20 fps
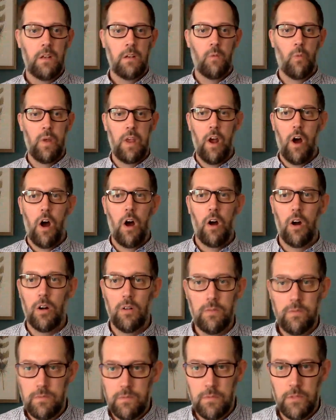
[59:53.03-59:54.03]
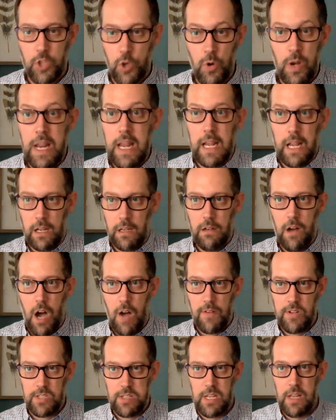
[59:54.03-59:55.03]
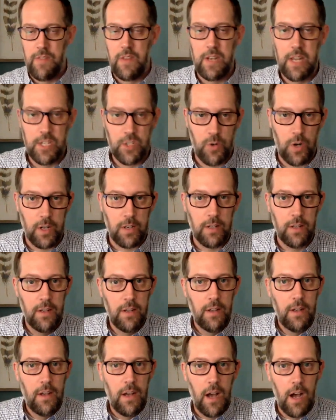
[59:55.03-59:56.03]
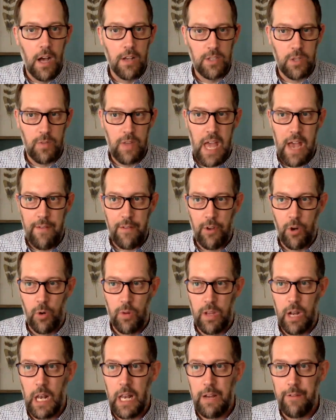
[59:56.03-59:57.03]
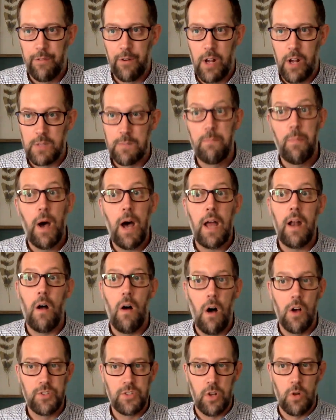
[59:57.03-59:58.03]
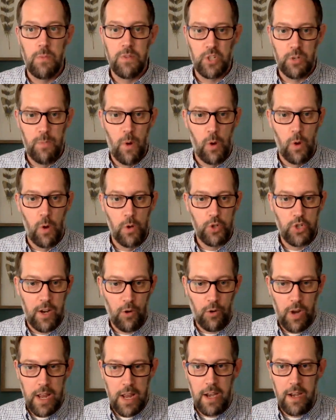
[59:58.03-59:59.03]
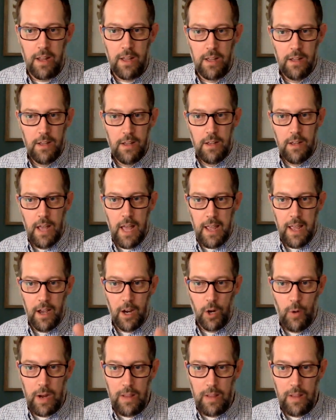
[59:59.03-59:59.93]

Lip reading: We are unique, obviously, in the district, so they have their own little link for us. But also, Mr. Mulchan created a